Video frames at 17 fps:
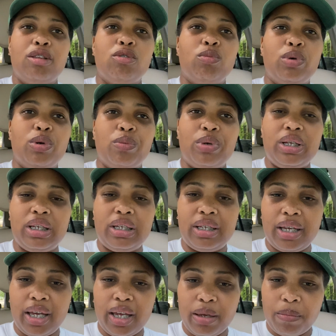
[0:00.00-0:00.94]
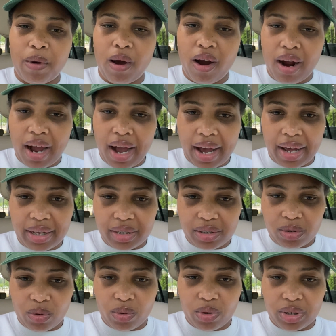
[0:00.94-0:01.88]
when we keep our
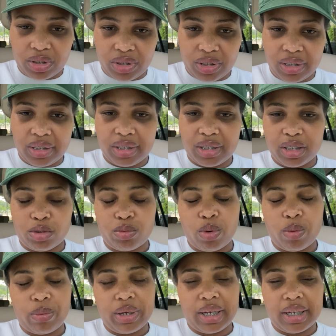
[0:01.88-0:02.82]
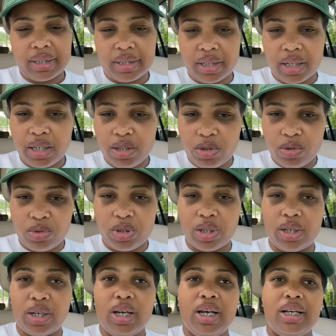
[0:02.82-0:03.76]
eyes on Jesus, when we continue
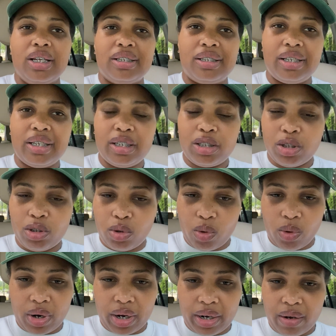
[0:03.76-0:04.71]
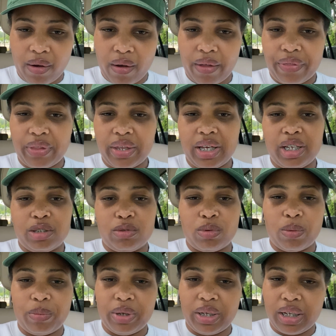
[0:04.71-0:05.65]
to seek the Lord in all things,
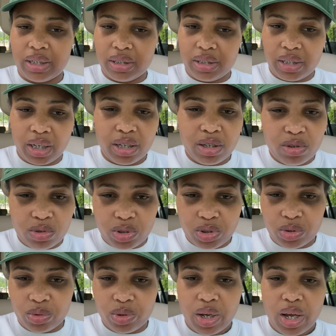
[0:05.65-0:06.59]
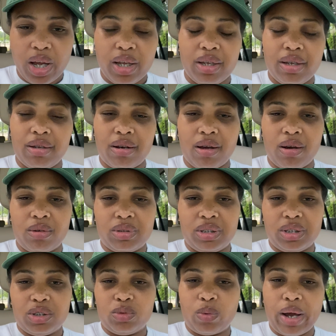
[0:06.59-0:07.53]
when we continue to, you know,
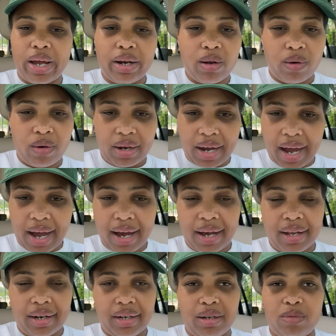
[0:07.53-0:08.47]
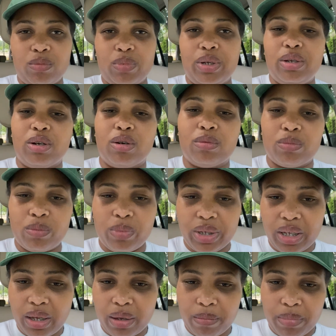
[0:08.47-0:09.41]
just wait on God, then we are
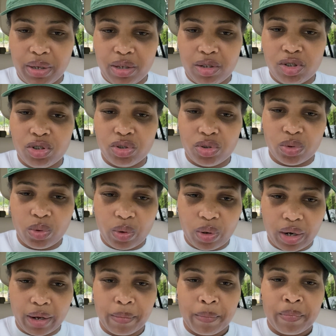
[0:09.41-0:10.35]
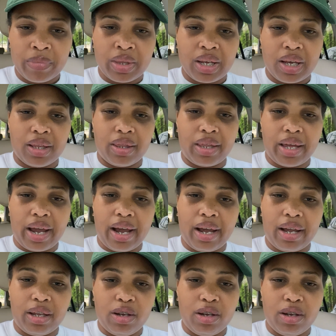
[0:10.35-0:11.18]
we can be sure that,